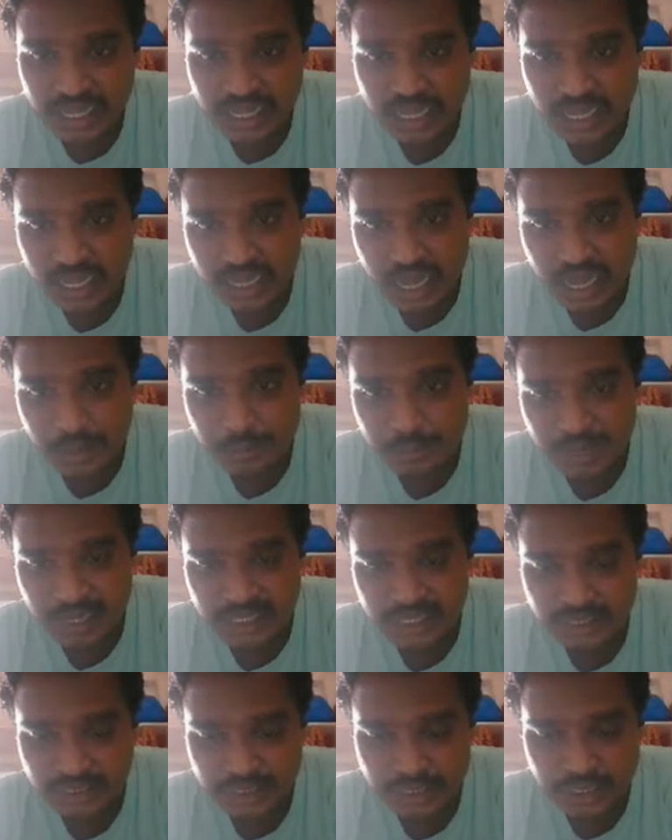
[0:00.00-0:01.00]
Okay, not a
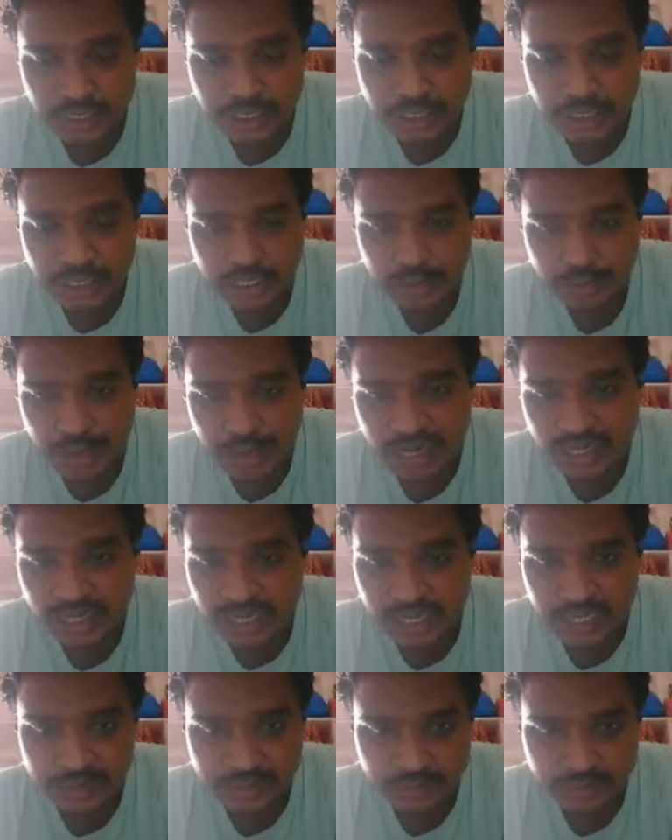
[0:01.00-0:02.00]
compressed
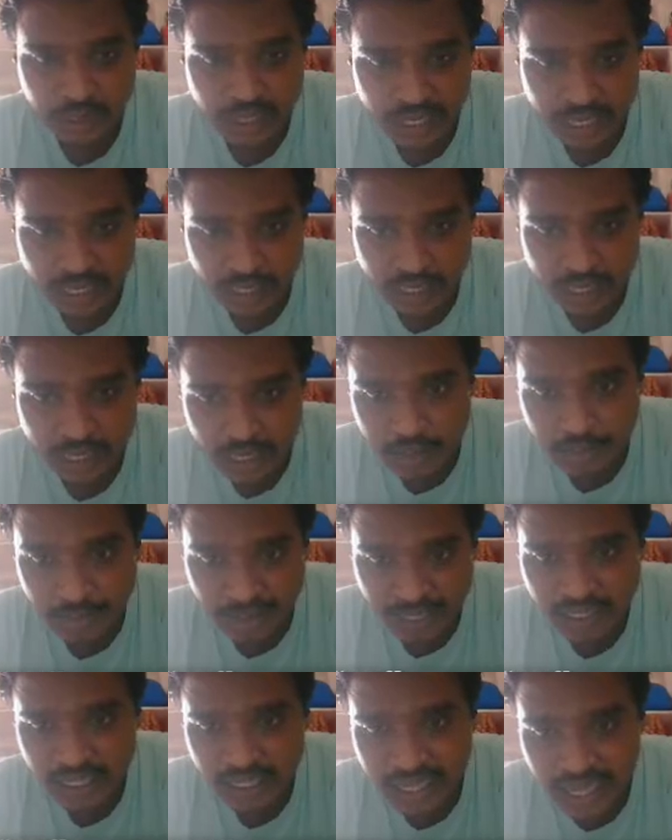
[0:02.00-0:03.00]
particles. Okay, but
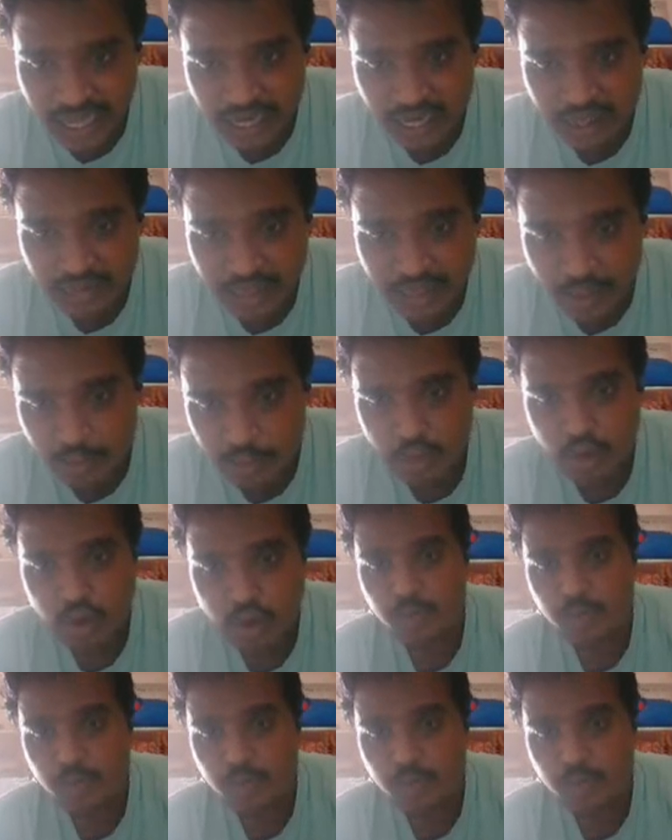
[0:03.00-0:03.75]
here the